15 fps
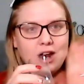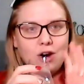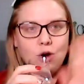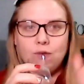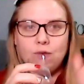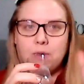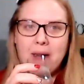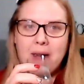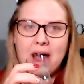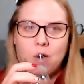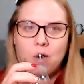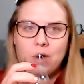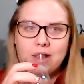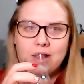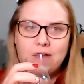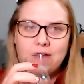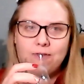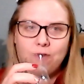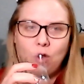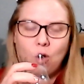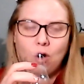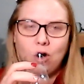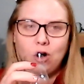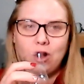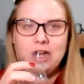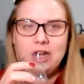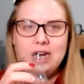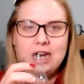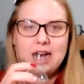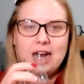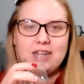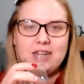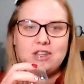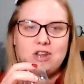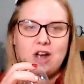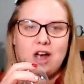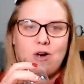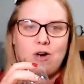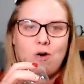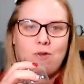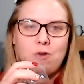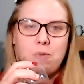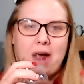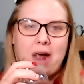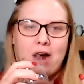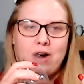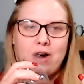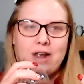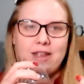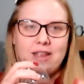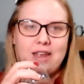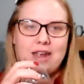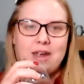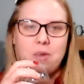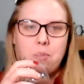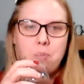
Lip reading: overpoweringly floral, it's not overpoweringly